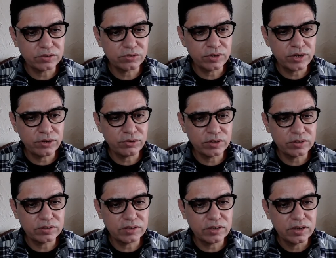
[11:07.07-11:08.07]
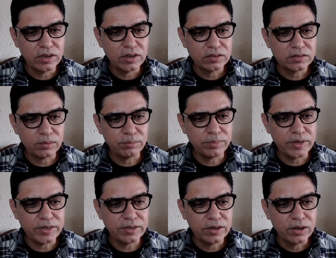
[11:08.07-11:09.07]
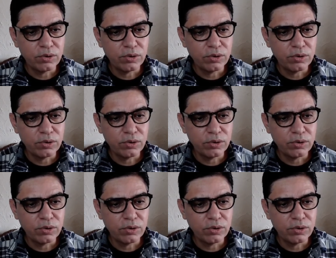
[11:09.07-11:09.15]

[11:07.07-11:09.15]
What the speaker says: So here you can see some bleed